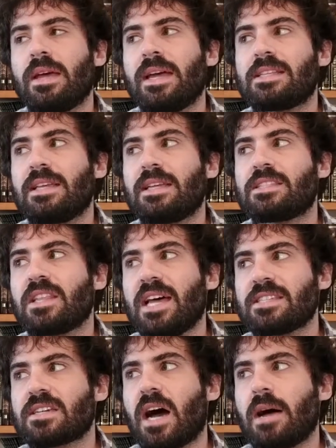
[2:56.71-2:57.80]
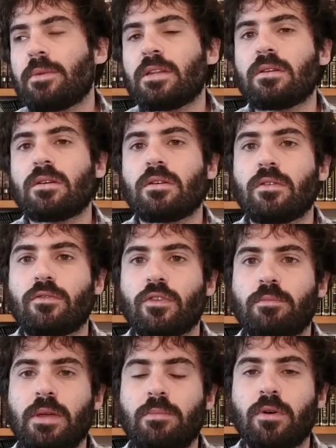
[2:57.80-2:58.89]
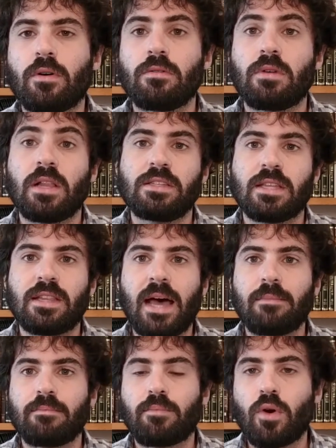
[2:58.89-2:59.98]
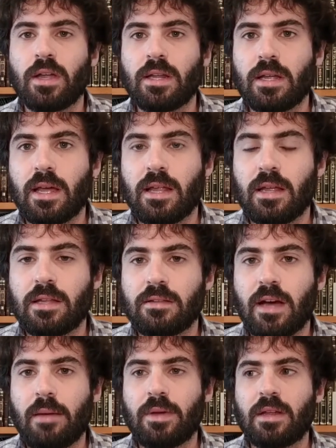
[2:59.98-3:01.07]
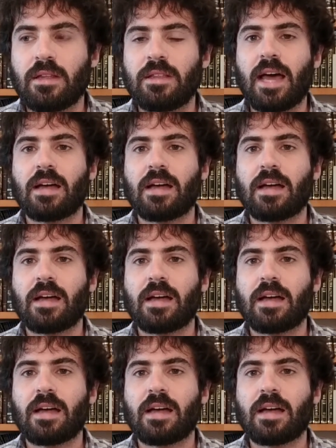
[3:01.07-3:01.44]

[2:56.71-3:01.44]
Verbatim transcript: it, it's less common for people, at least at that point in time and in